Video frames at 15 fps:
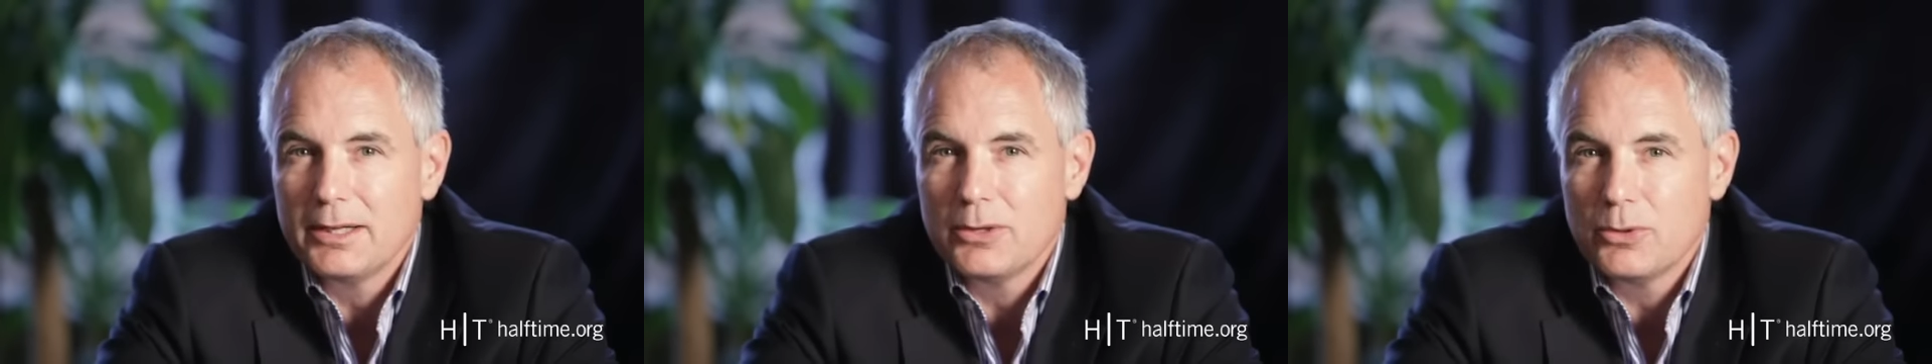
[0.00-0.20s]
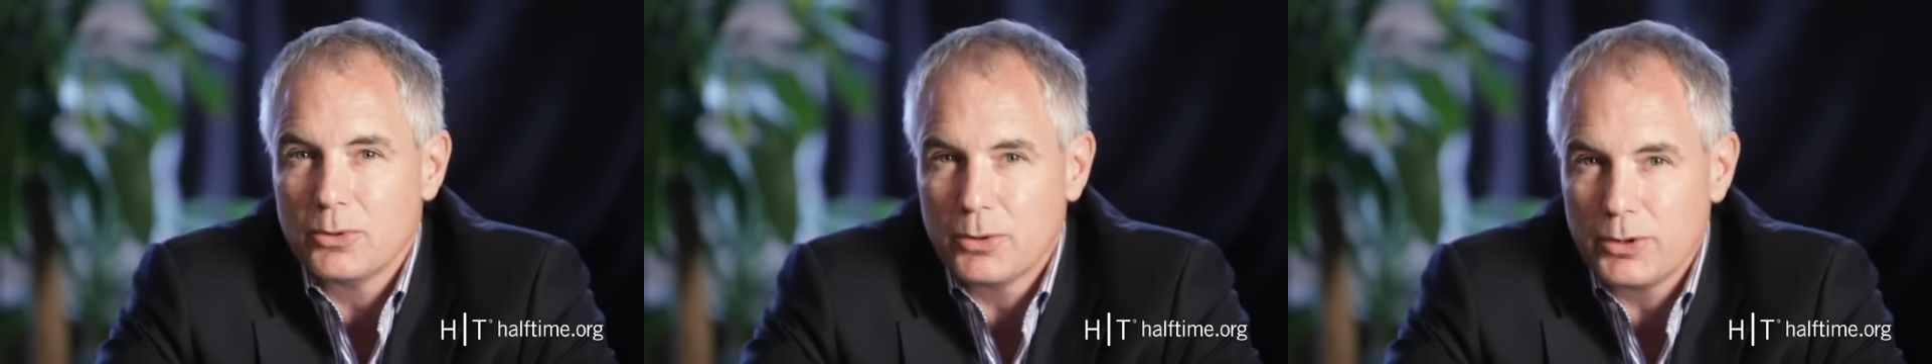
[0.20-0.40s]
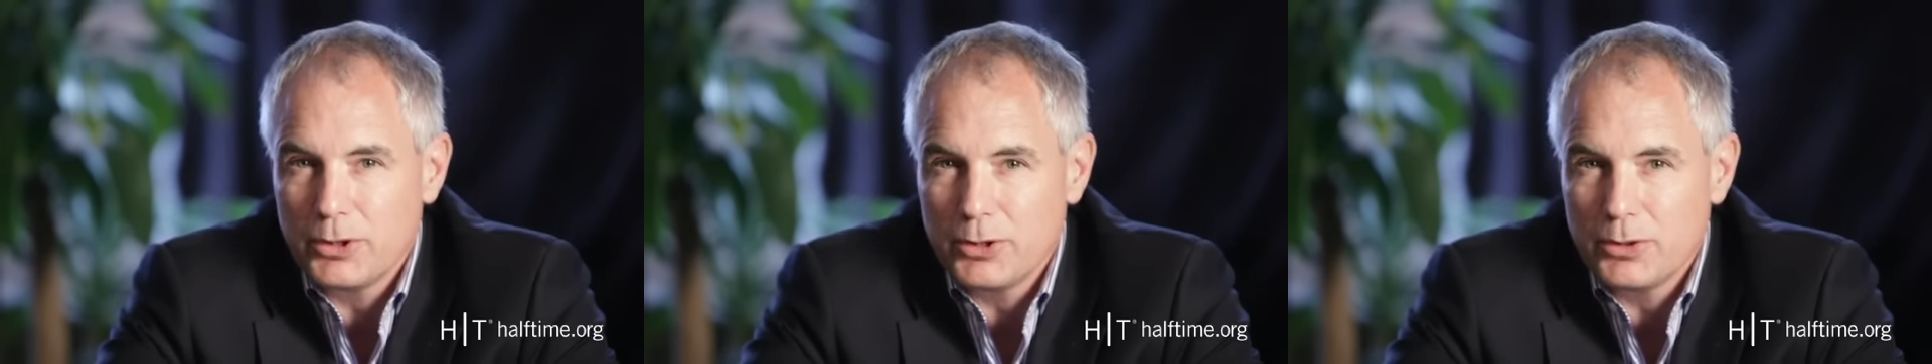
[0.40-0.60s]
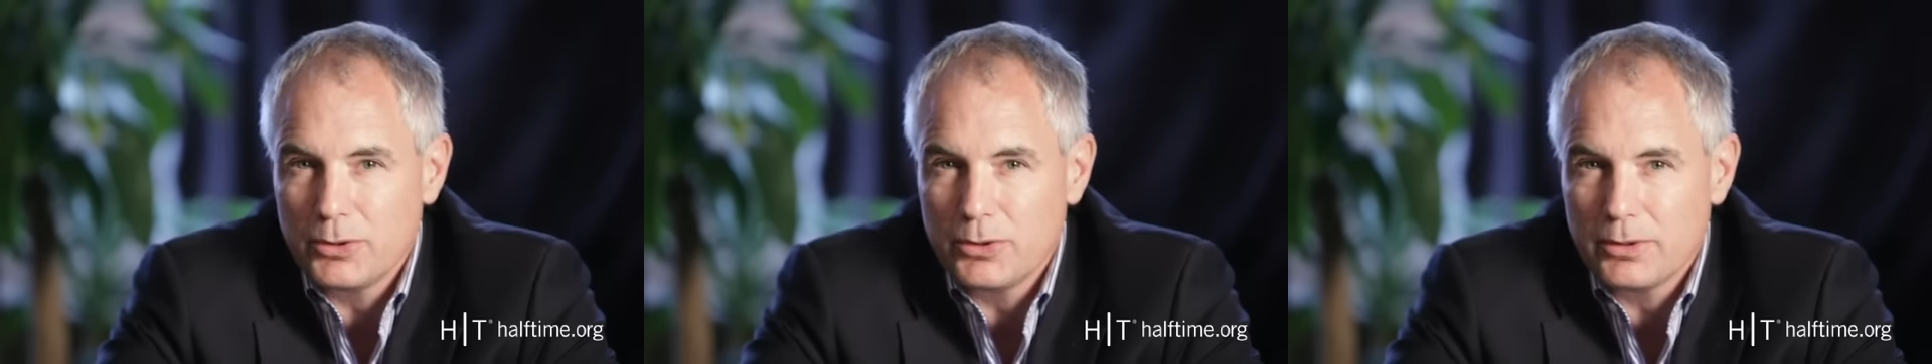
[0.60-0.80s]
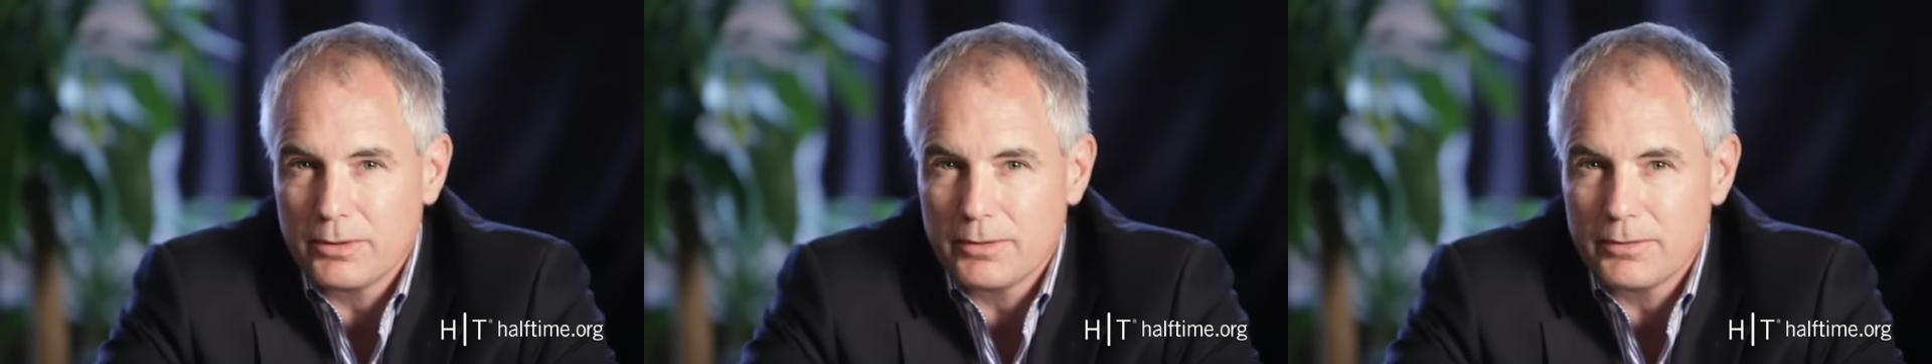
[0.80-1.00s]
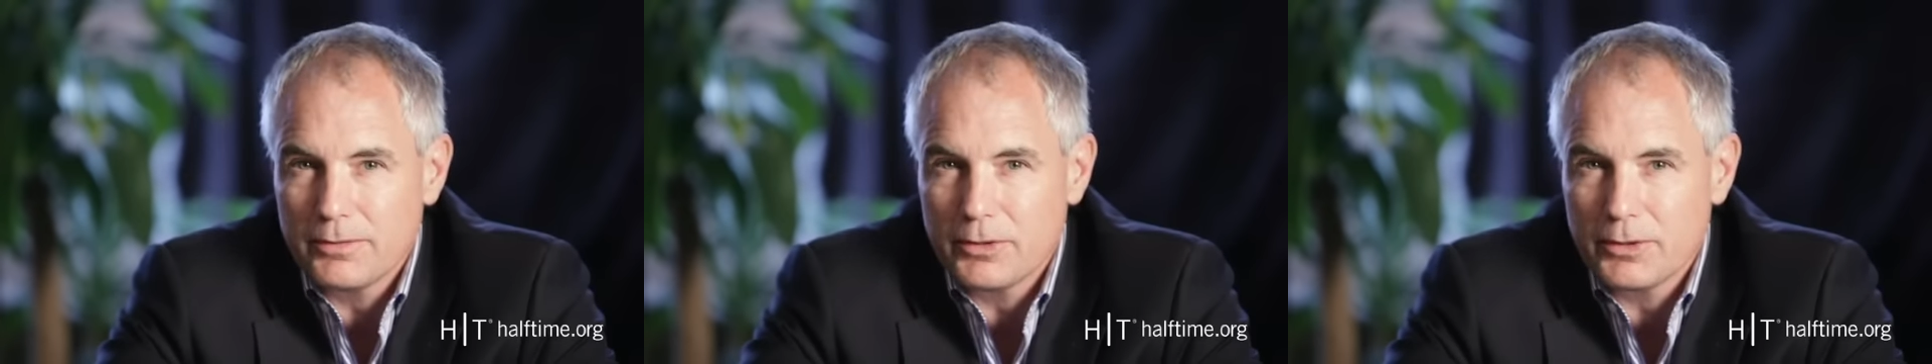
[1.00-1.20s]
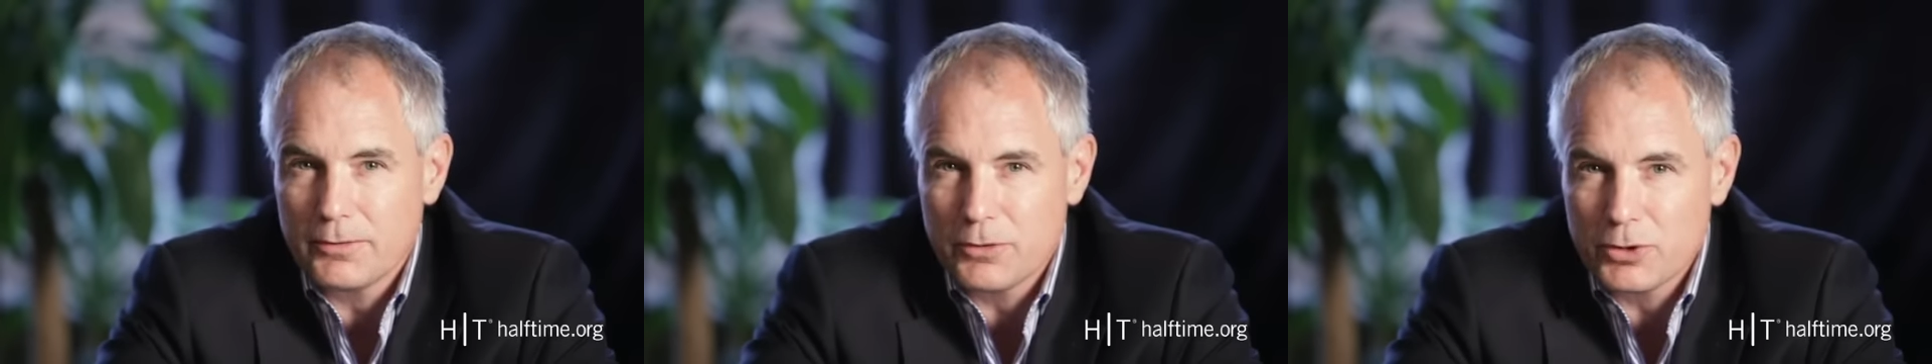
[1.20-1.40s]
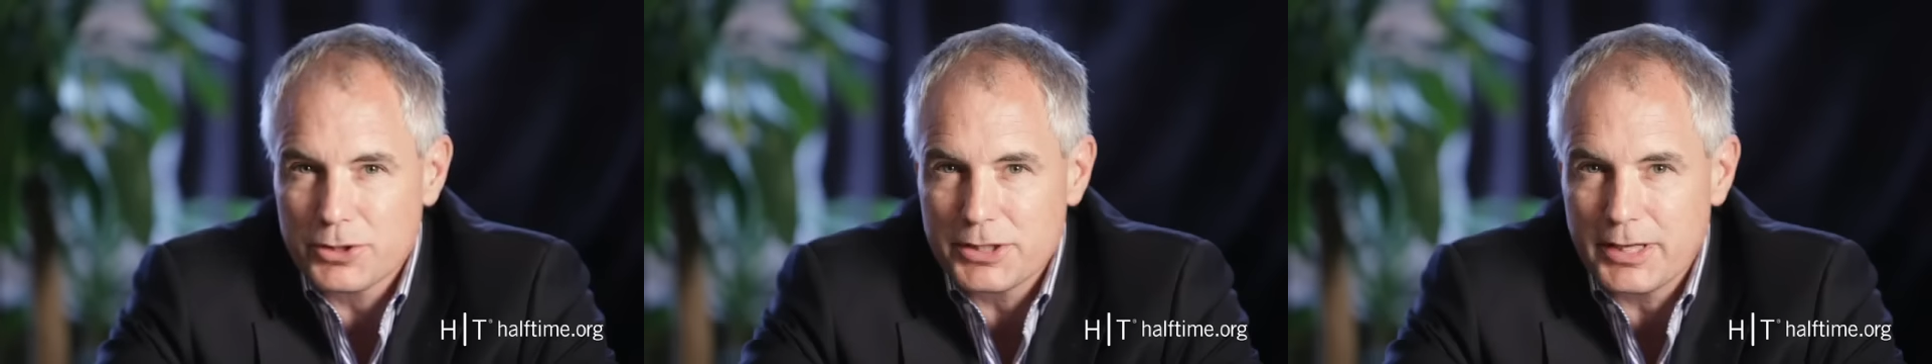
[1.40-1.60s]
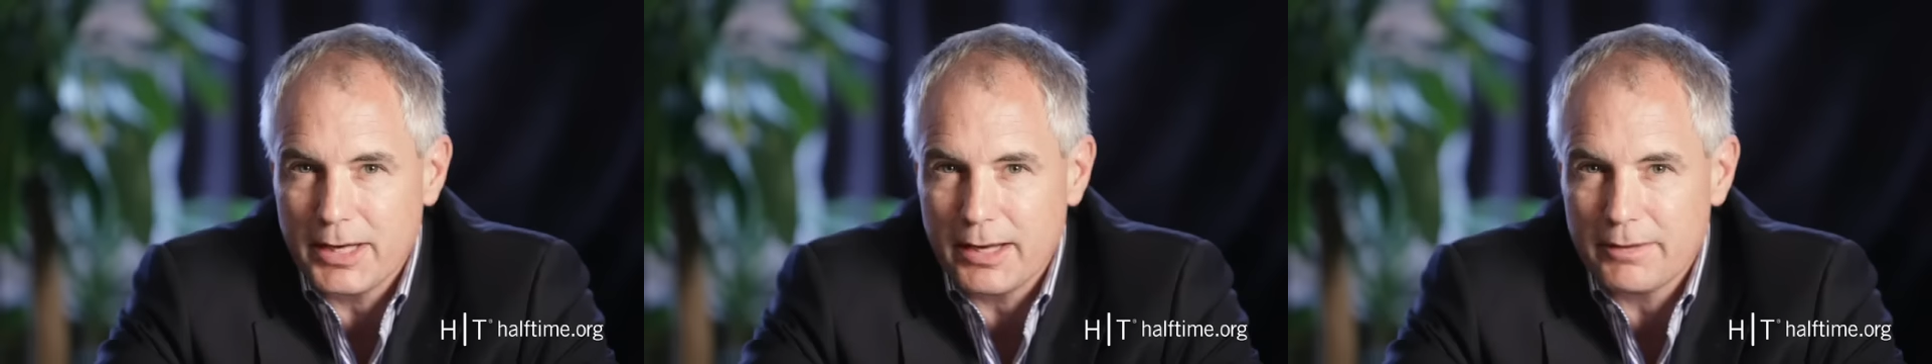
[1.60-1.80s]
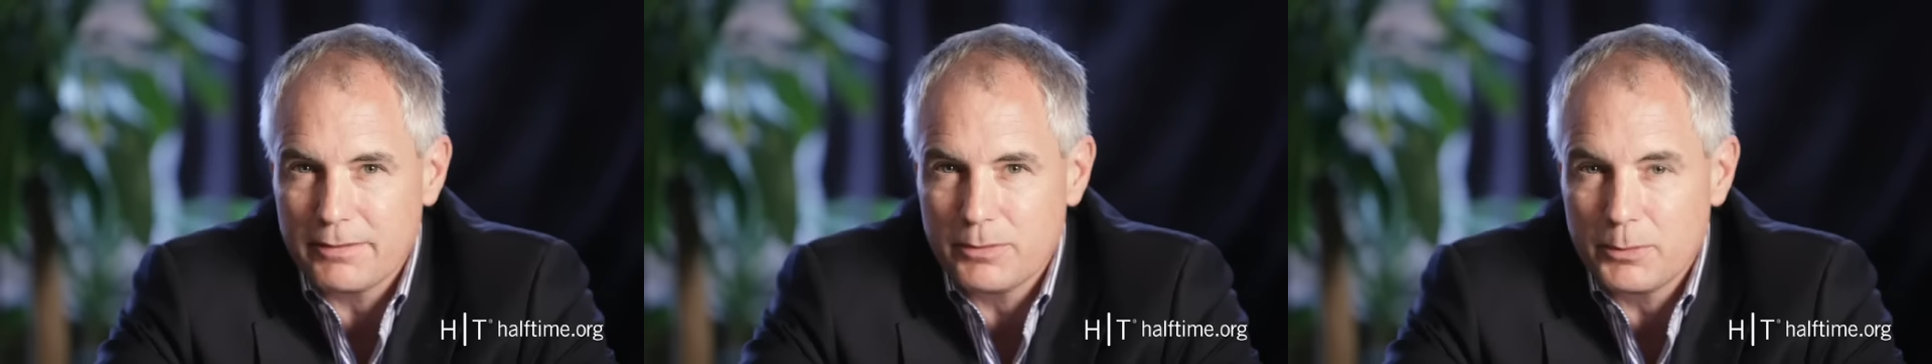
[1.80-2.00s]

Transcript: or you for the first half.